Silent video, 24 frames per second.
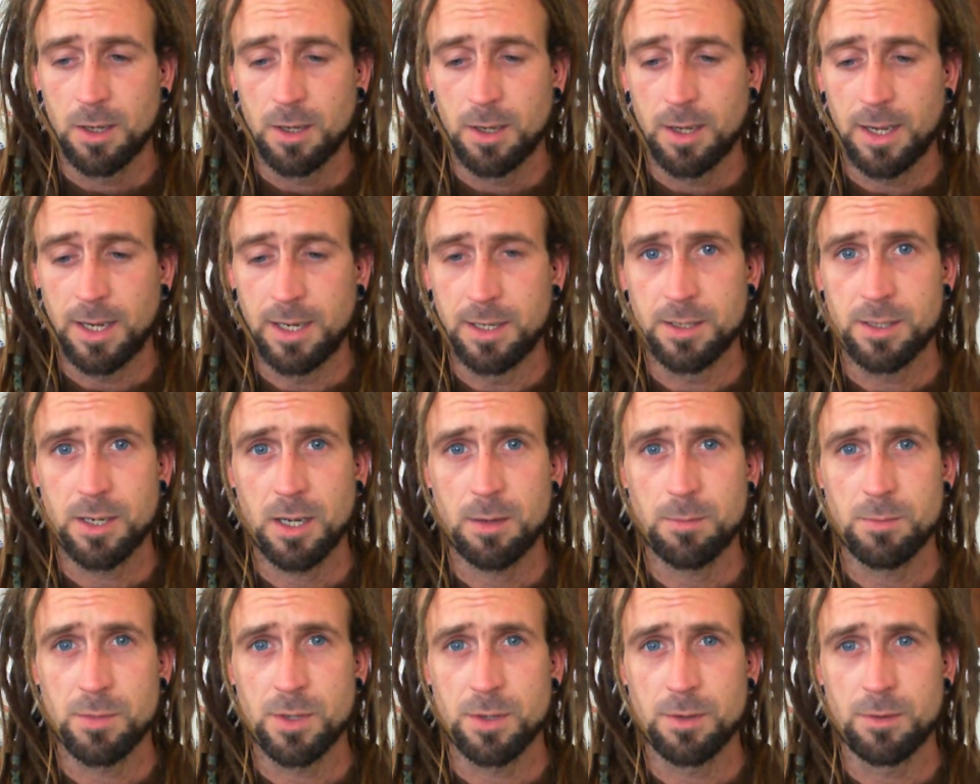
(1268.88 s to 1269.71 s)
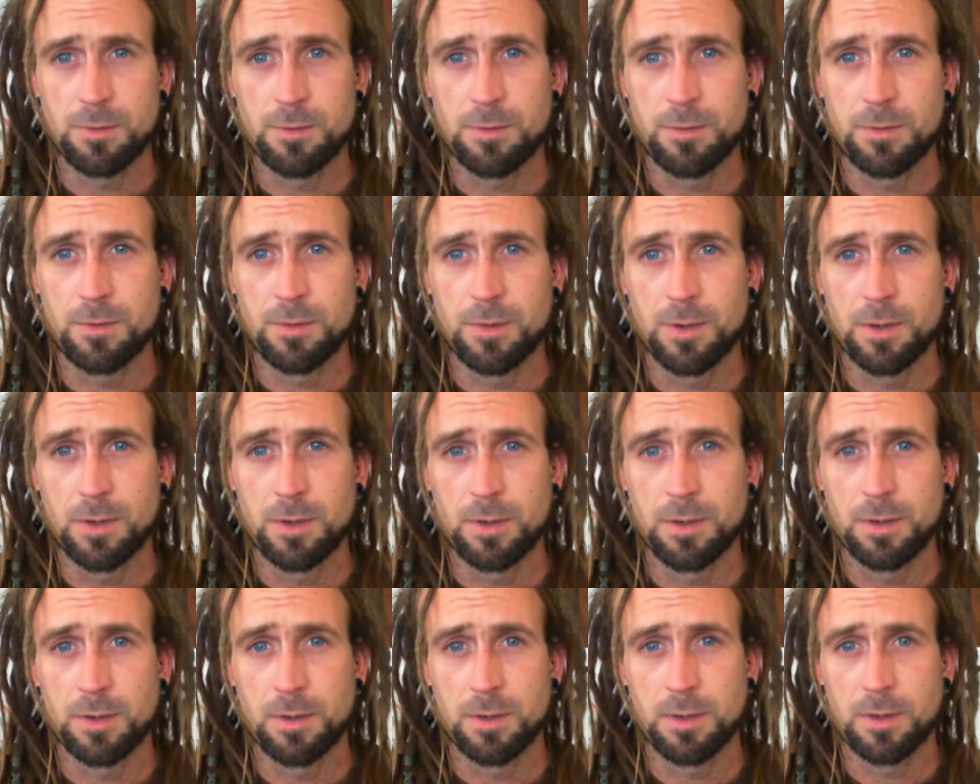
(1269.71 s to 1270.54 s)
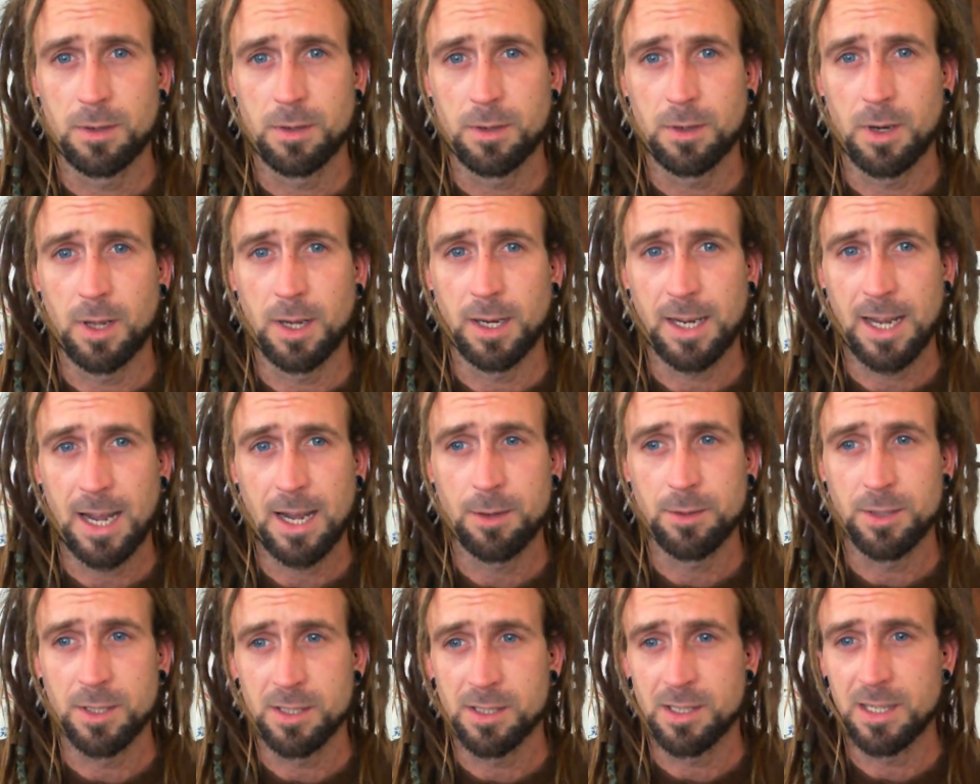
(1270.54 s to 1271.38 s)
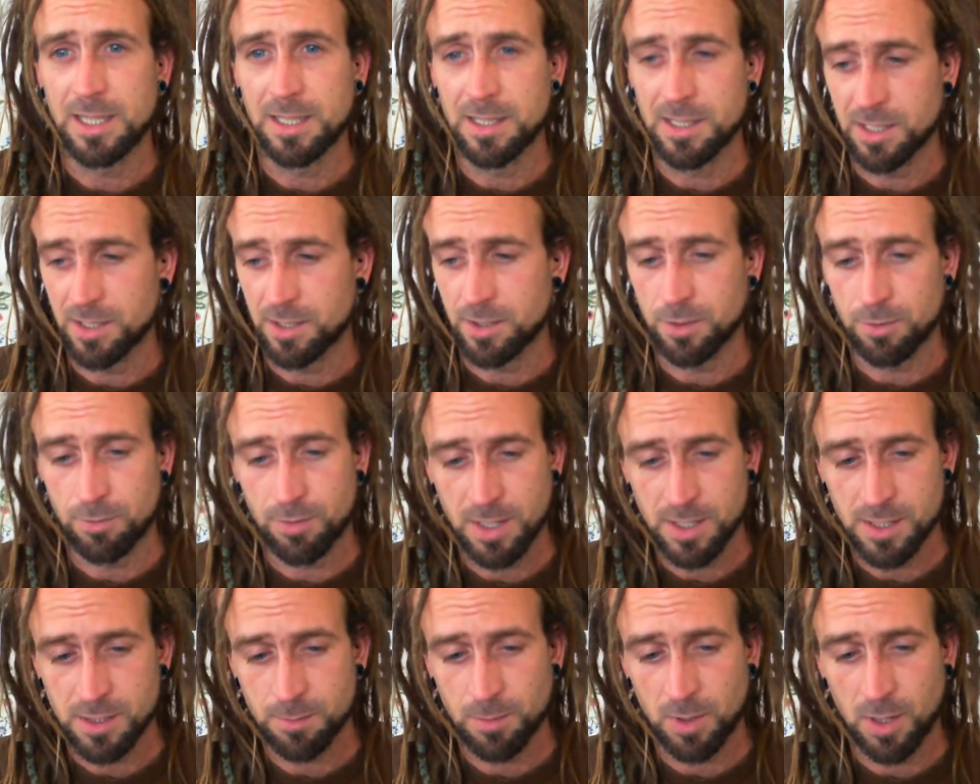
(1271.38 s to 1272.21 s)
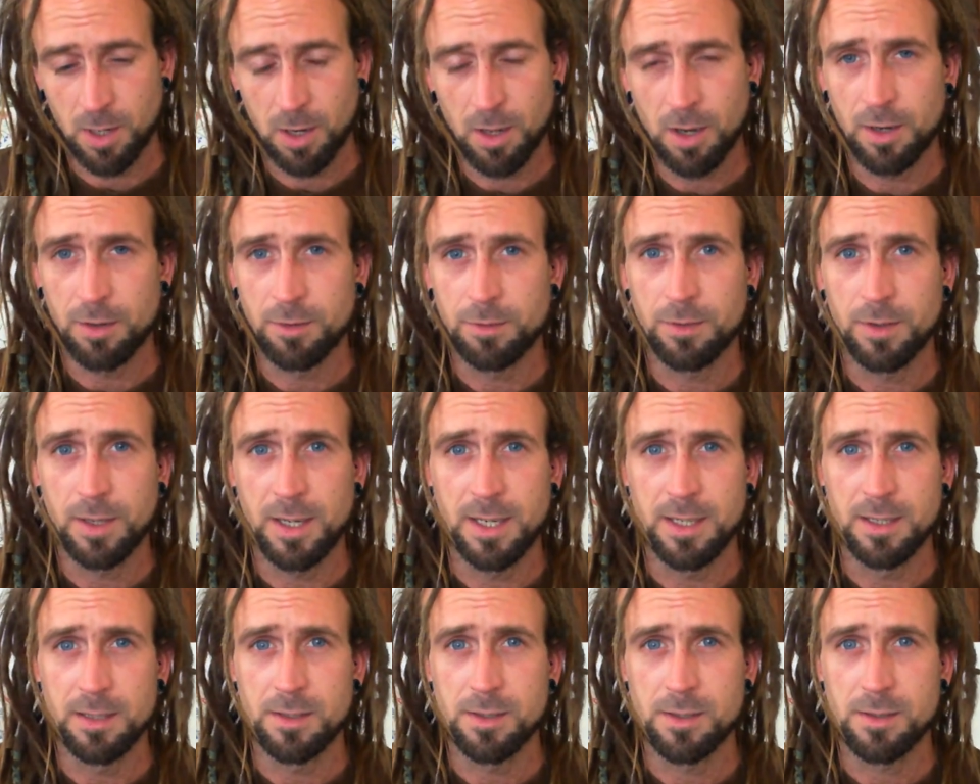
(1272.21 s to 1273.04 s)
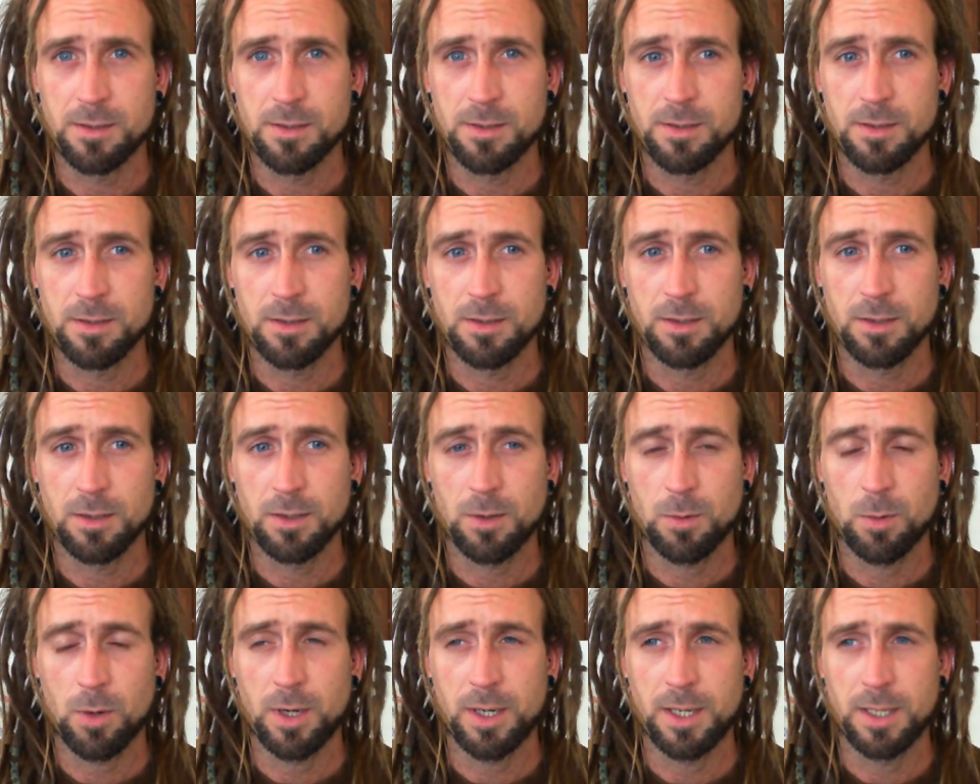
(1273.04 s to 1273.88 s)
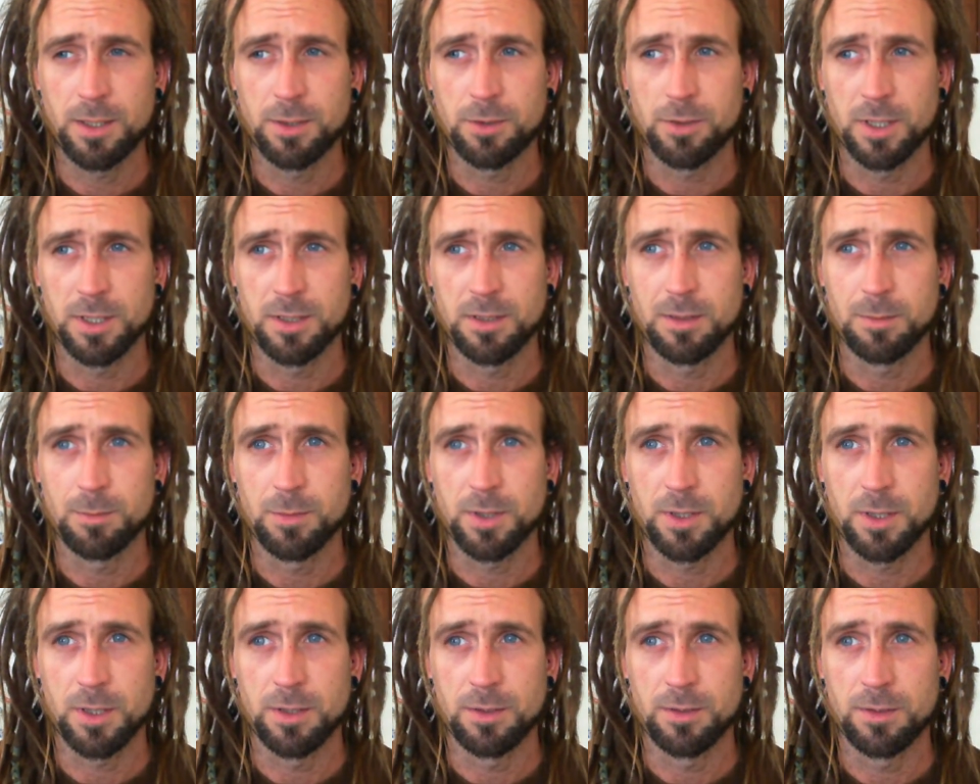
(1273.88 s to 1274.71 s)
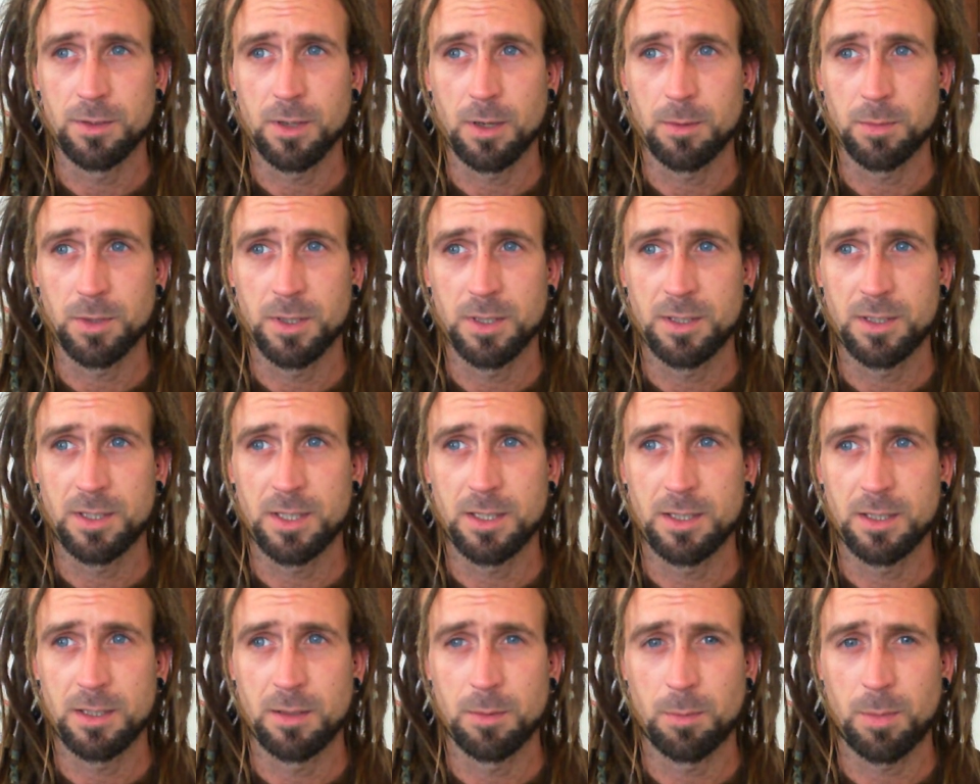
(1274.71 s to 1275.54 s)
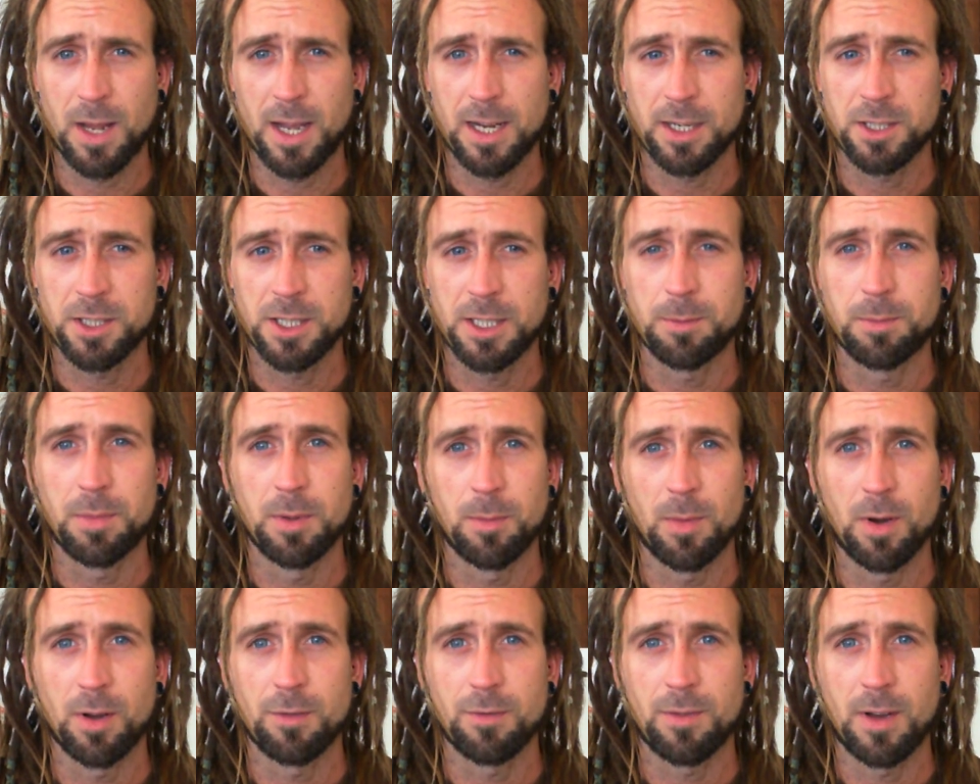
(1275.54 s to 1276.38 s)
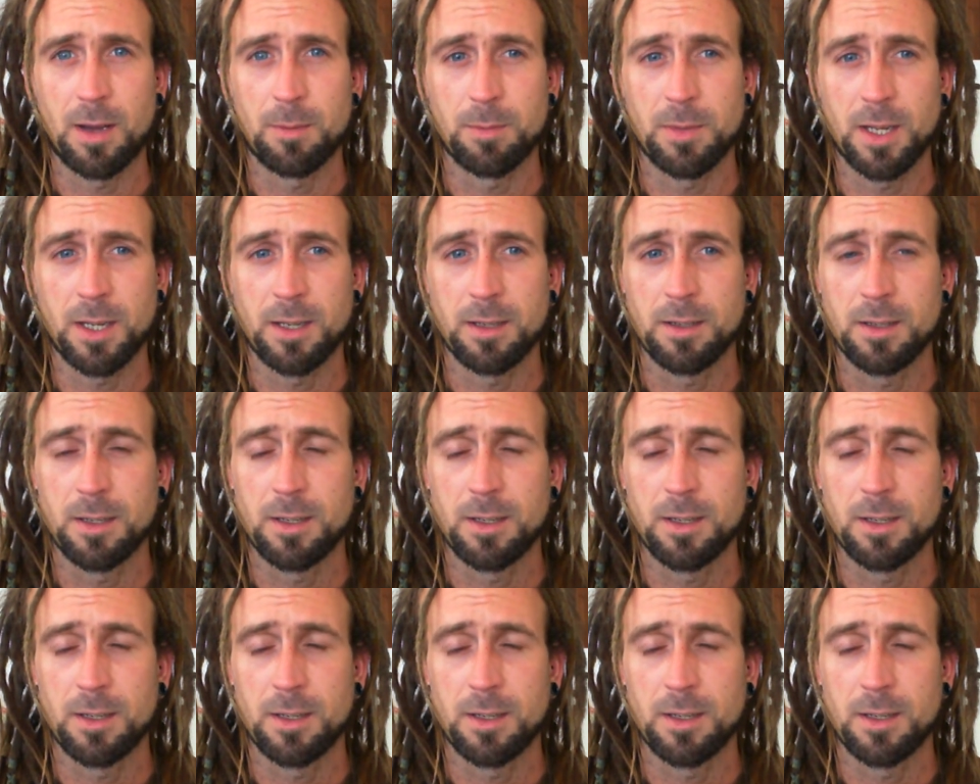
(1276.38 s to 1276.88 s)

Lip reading: In terms of like how this leads into the rest of my life, it's quite interesting because I'm considered the black sheep in my family.